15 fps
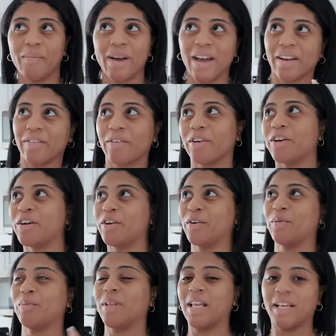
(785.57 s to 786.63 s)
I'm back
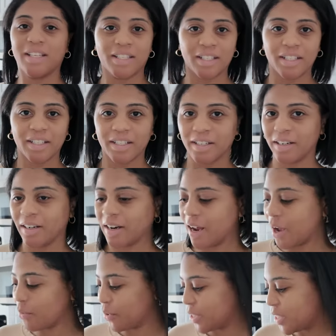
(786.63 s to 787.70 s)
from laser.
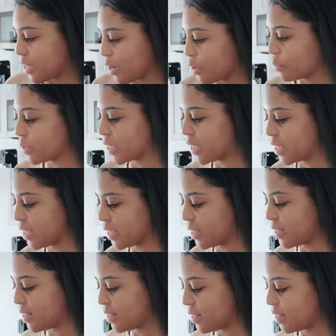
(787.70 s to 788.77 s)
I went to Home
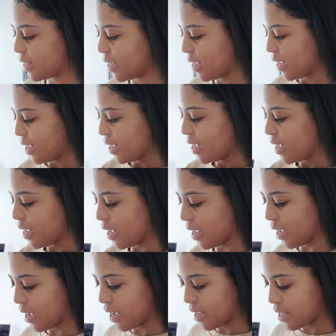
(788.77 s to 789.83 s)
Goods
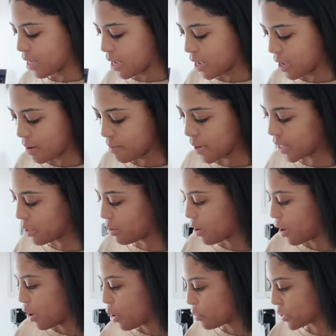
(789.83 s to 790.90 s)
and my little
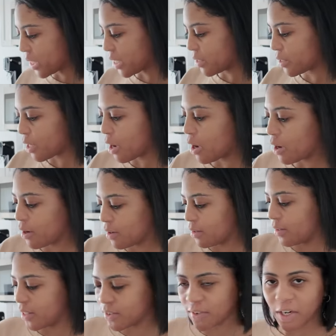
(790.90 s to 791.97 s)
Home Goods haul
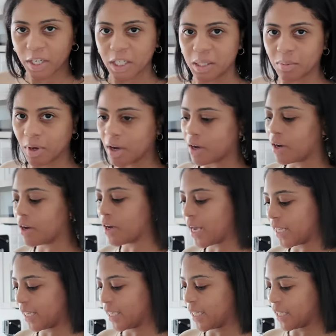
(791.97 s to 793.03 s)
is very small.
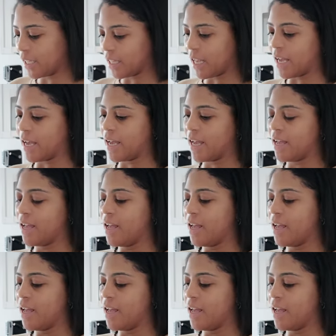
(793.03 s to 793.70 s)
I didn't get a lot.